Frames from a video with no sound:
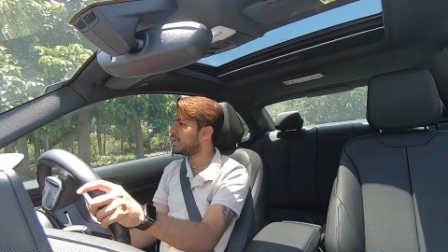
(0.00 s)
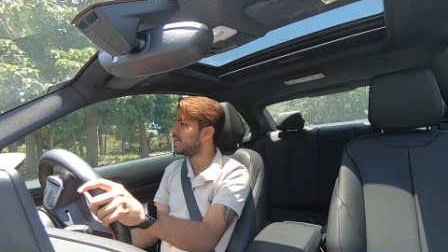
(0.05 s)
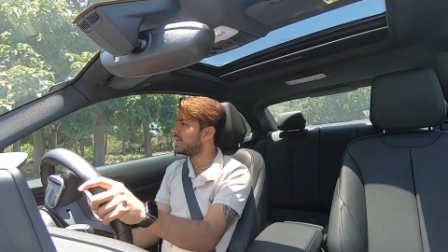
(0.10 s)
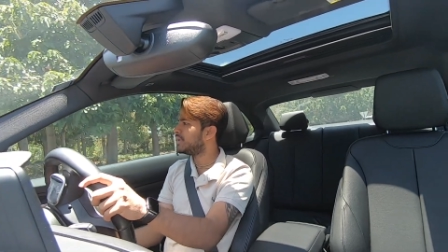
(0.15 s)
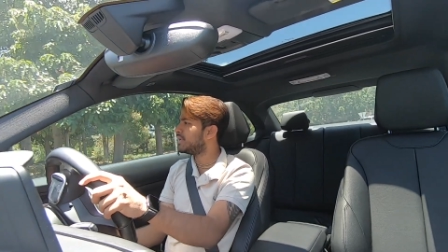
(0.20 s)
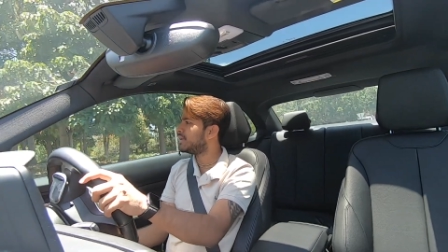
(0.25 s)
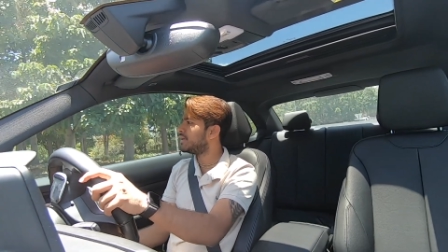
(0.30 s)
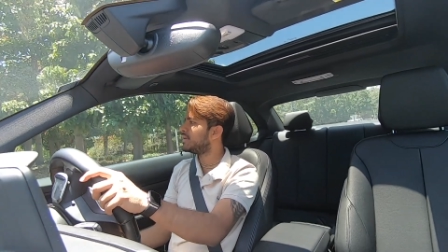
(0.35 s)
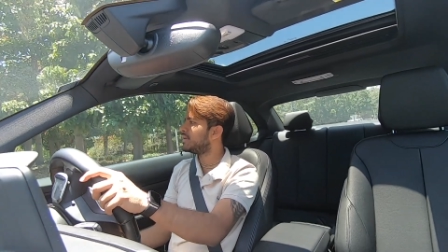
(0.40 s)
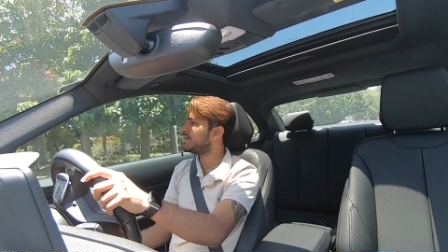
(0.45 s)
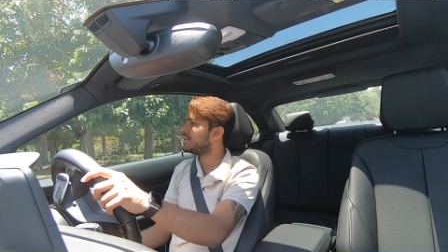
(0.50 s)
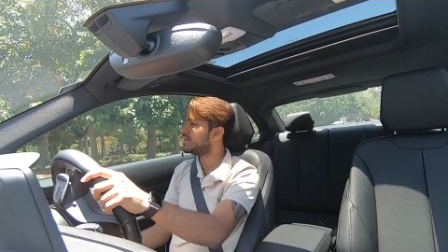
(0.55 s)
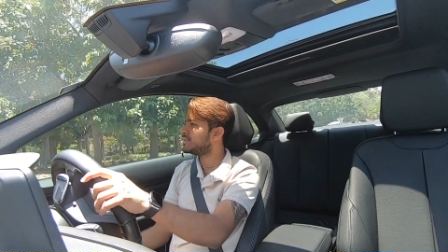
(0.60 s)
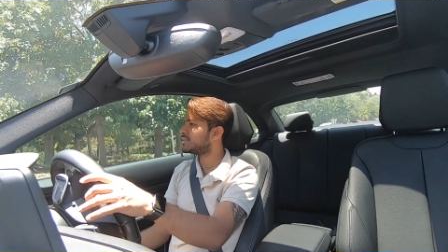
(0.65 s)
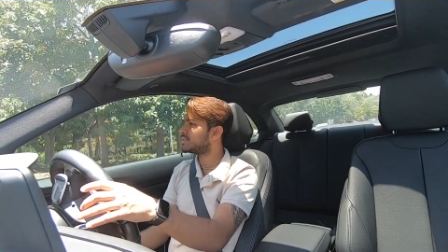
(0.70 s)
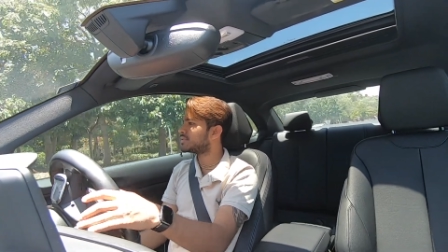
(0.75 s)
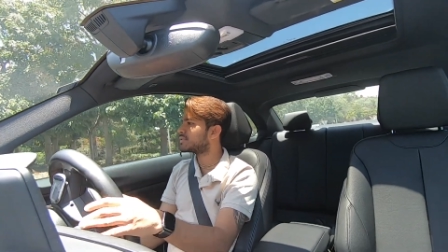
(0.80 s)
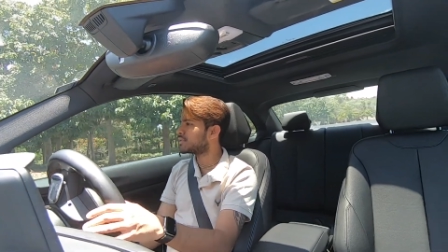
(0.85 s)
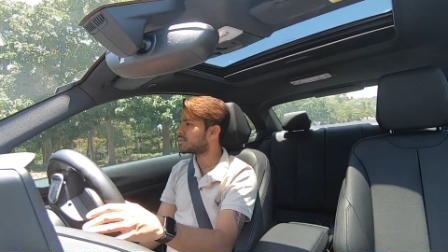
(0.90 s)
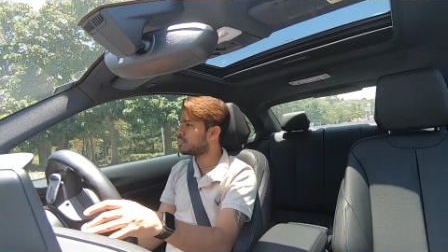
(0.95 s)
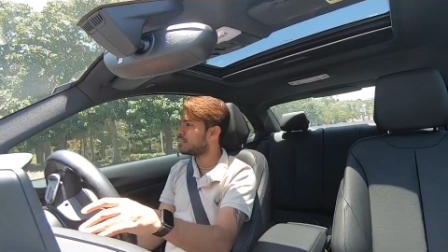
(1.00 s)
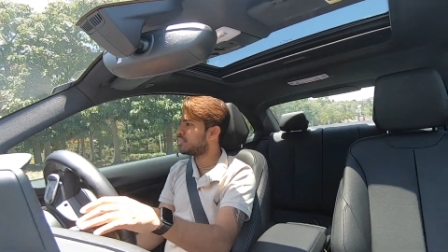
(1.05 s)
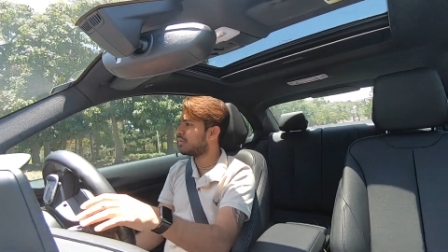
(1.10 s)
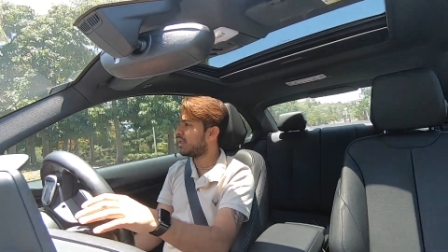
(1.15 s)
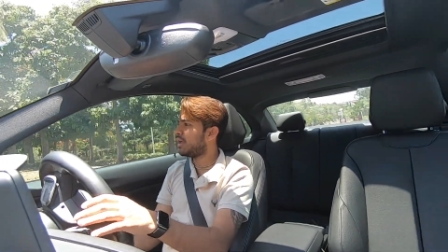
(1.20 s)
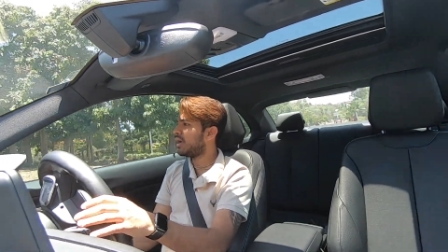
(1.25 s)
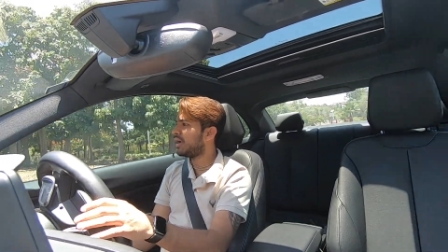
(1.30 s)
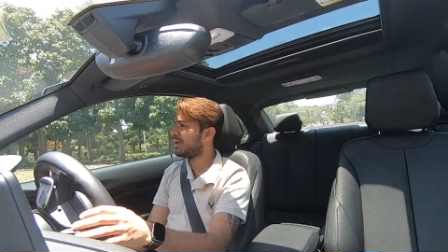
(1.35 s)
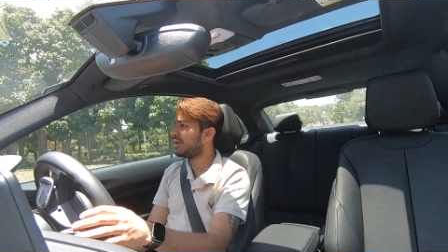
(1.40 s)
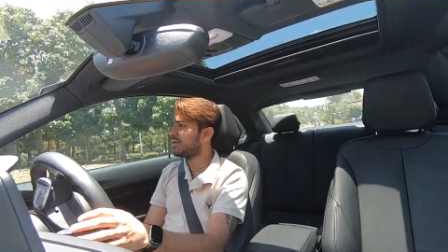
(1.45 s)
It is
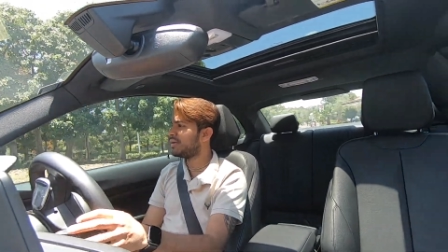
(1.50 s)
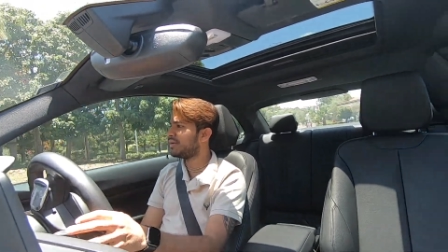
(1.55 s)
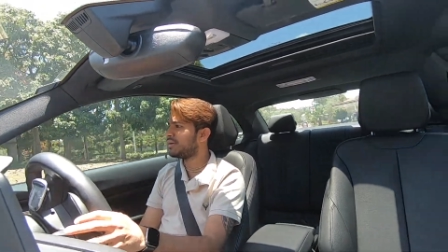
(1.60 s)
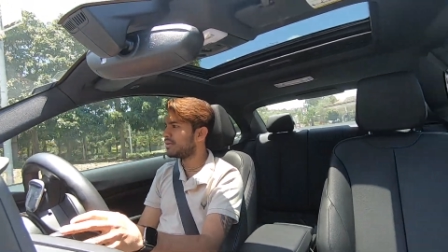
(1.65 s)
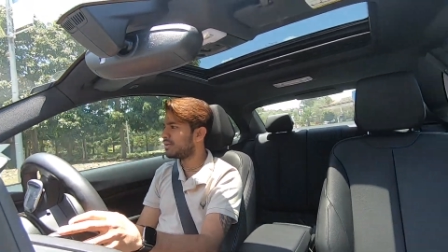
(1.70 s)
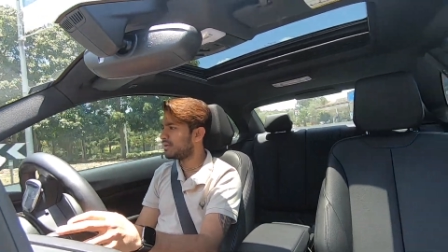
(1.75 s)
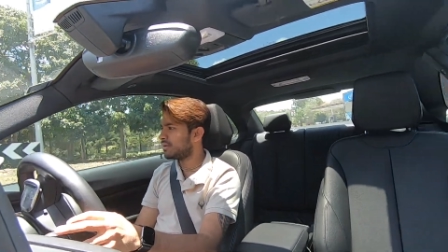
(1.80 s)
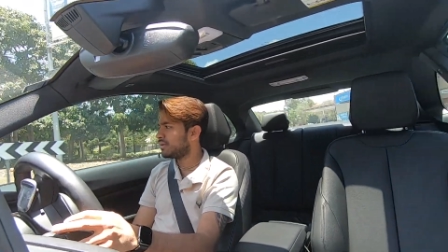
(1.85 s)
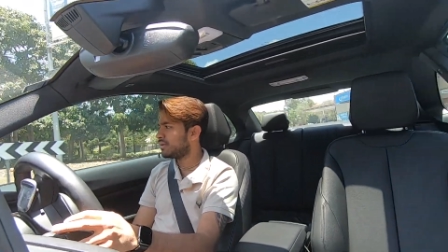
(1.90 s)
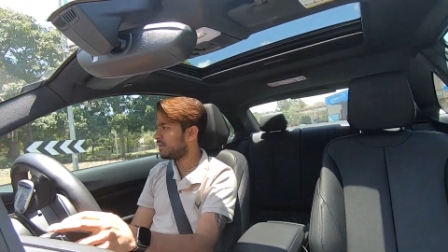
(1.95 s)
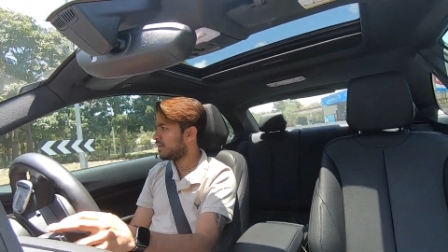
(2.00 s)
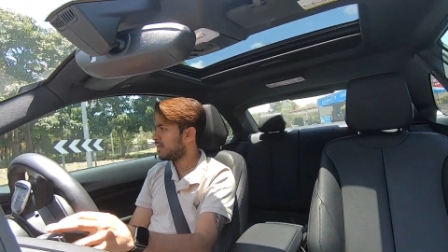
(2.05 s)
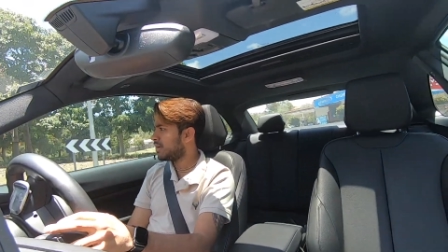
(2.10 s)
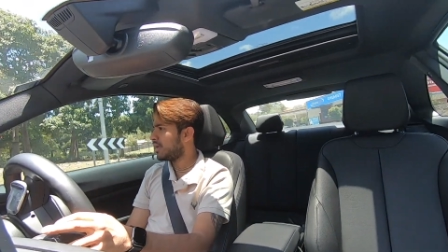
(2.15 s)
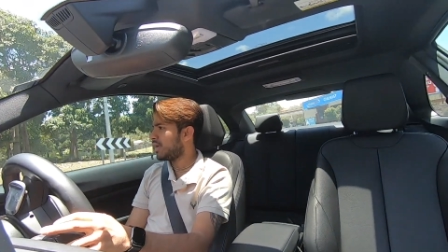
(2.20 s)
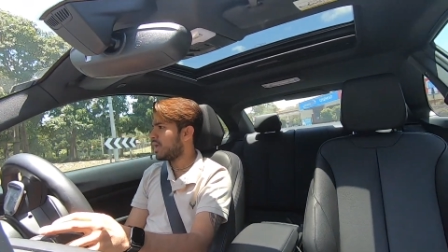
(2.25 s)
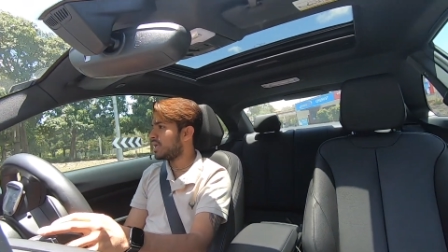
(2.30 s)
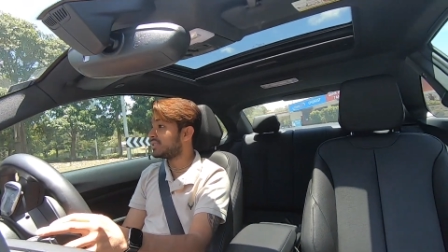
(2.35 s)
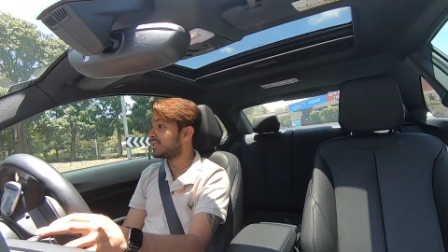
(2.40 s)
compliant.